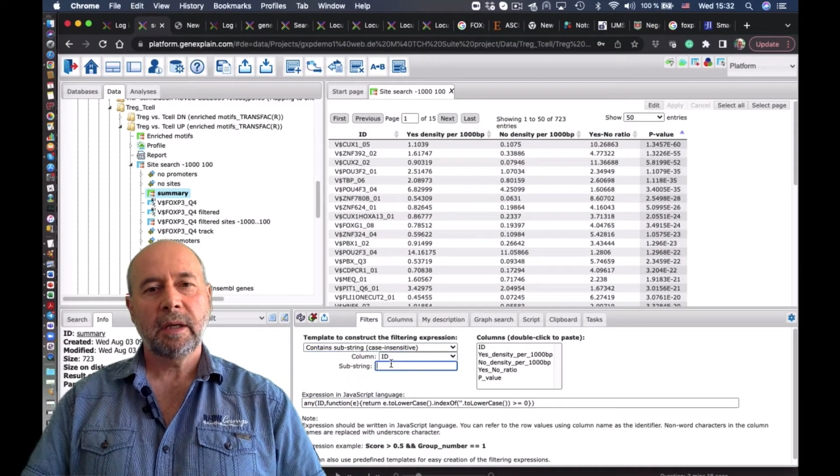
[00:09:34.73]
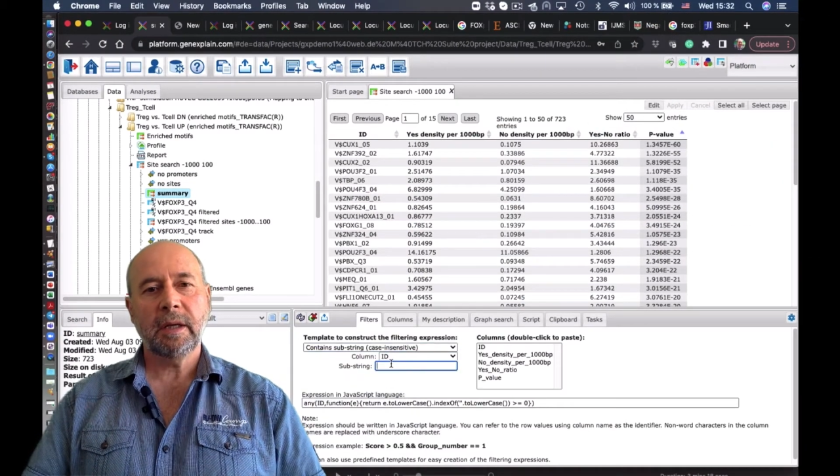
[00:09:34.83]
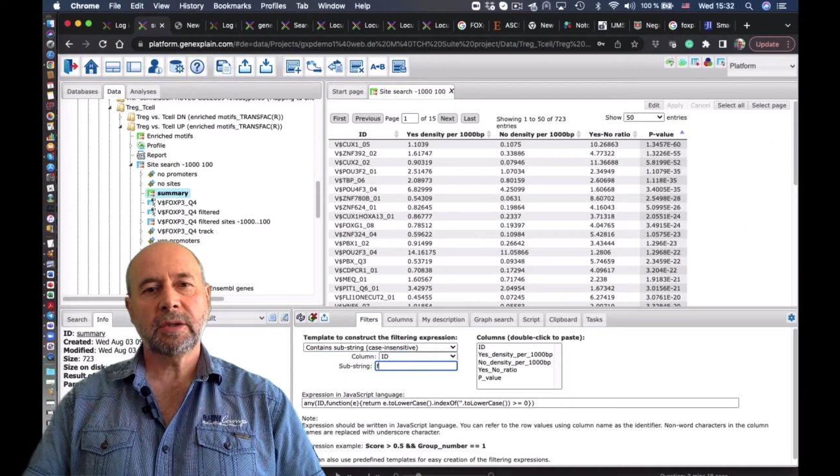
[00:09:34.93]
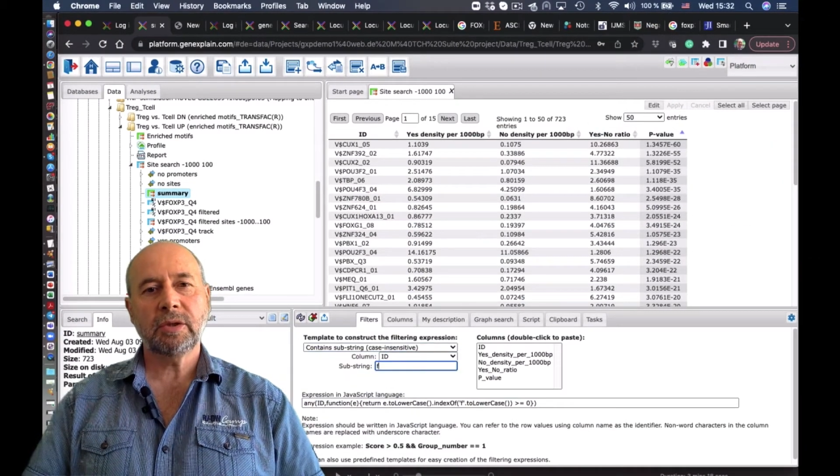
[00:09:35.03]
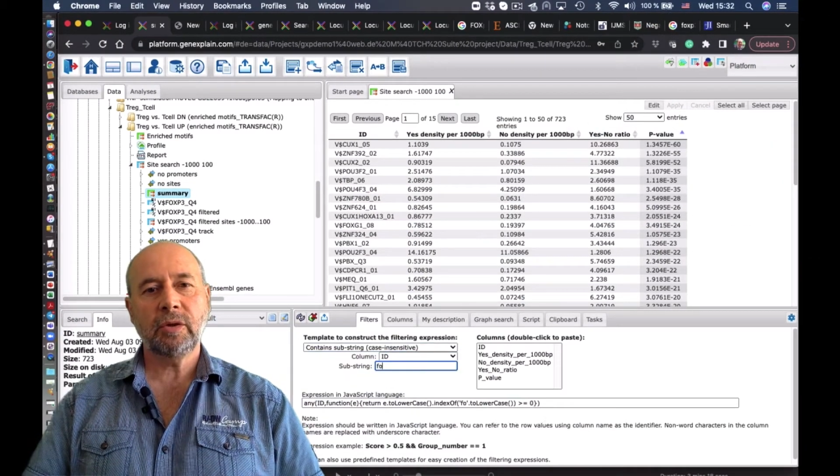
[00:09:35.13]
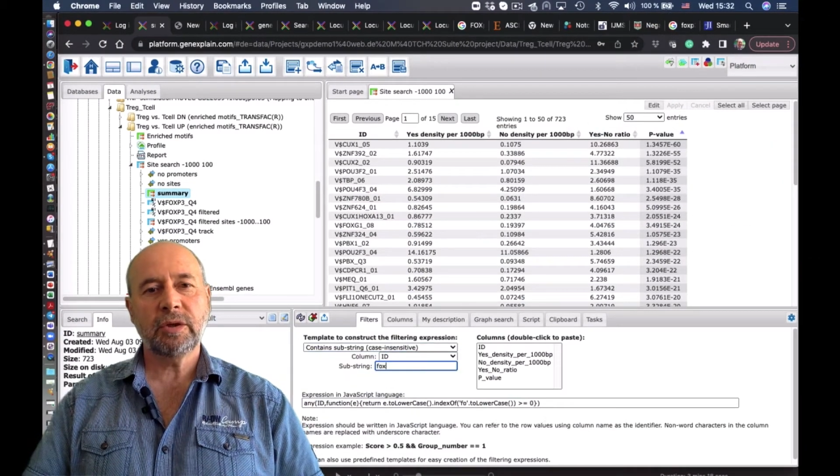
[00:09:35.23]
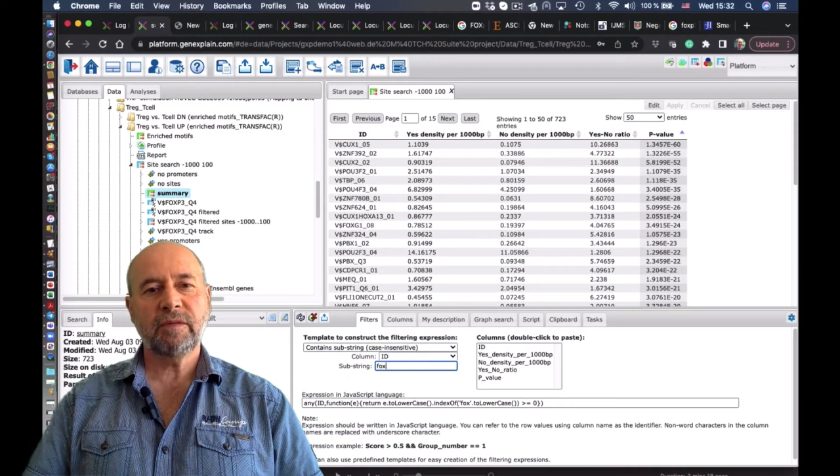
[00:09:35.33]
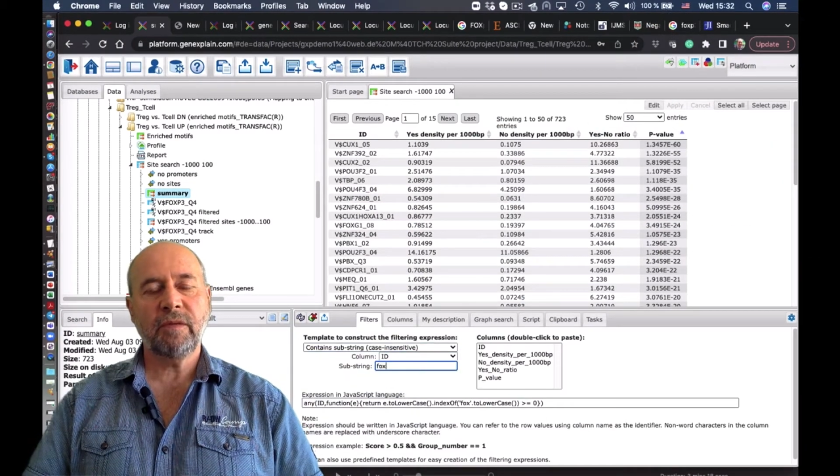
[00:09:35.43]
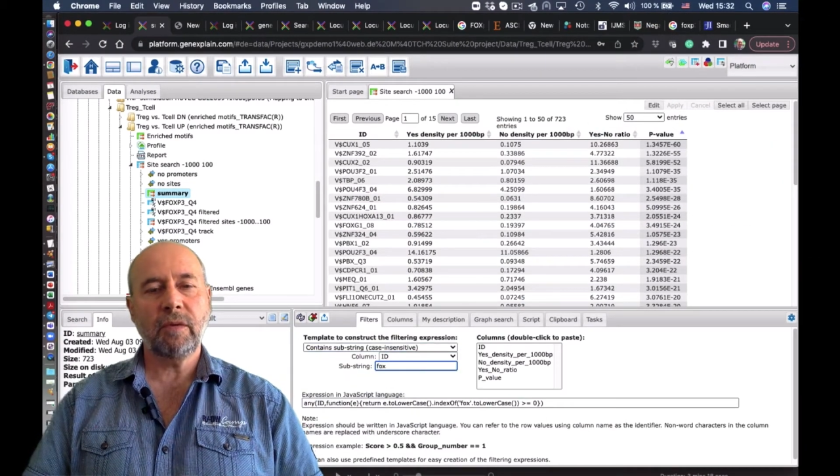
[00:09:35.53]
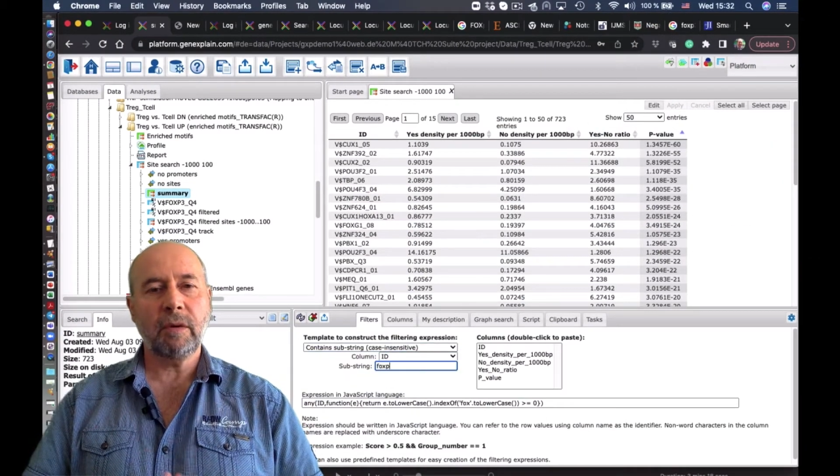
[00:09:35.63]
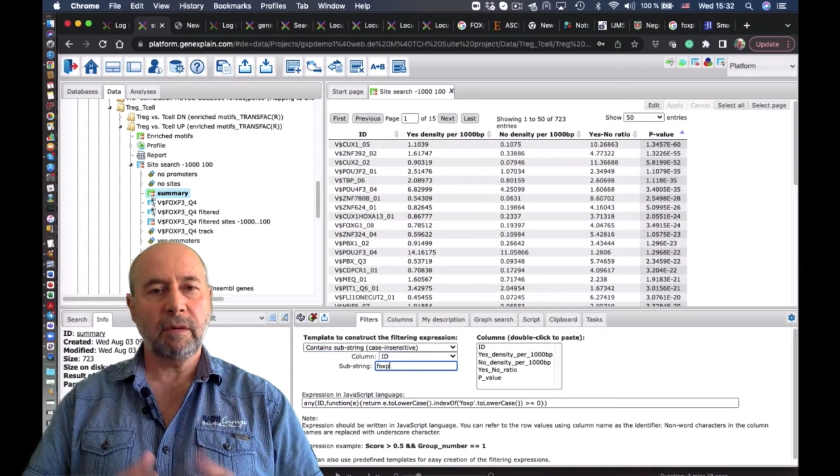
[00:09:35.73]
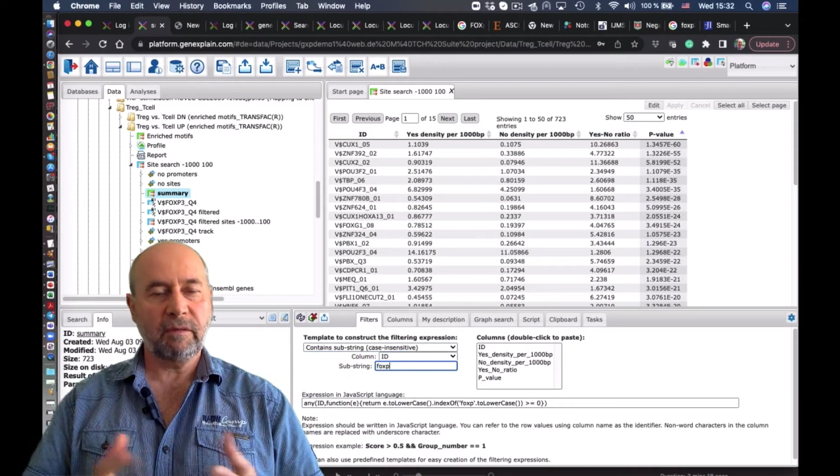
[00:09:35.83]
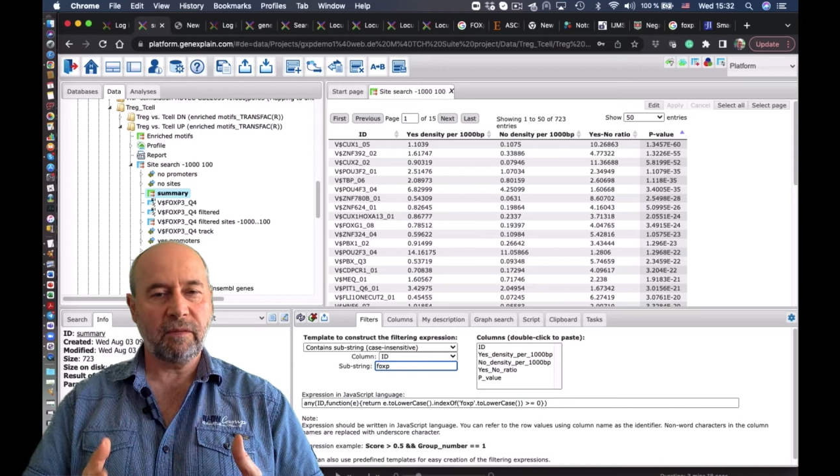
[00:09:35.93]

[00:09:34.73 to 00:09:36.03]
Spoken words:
and search for